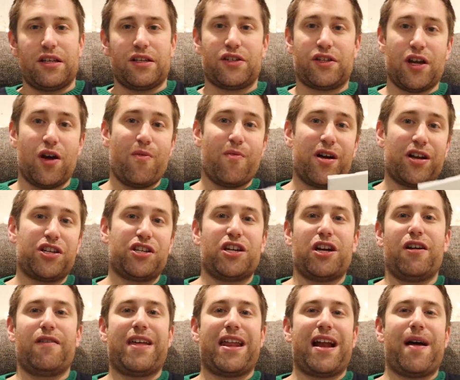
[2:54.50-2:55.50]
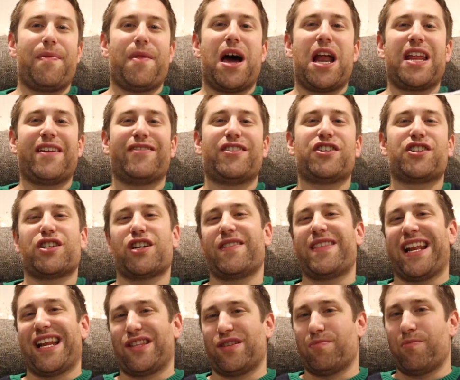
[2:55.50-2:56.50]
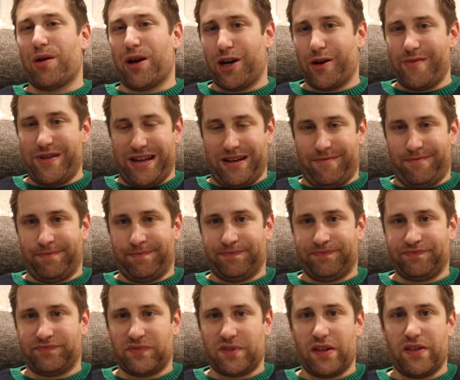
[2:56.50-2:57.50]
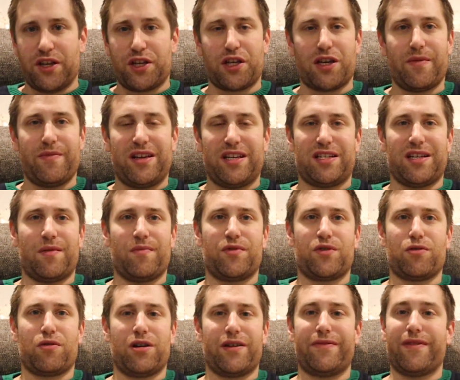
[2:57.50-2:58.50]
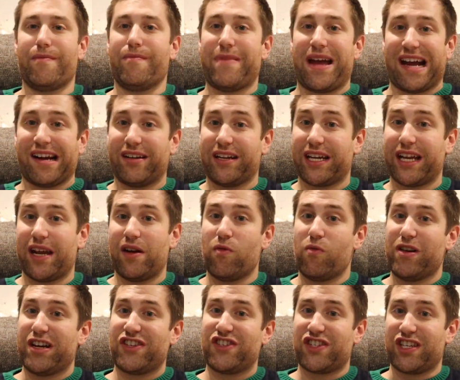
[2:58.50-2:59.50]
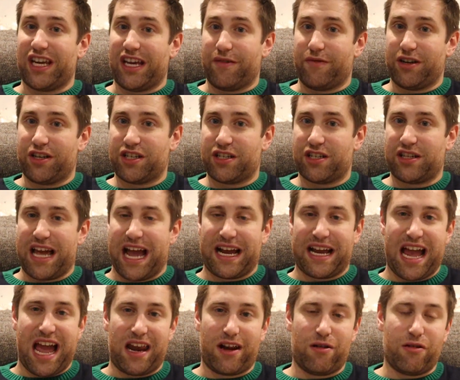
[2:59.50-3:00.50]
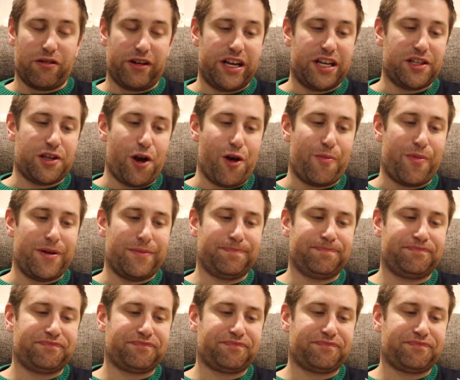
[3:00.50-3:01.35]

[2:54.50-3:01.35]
so much so that i'm not even sure that it's bourbon this could be some sort of american whiskey which that category is open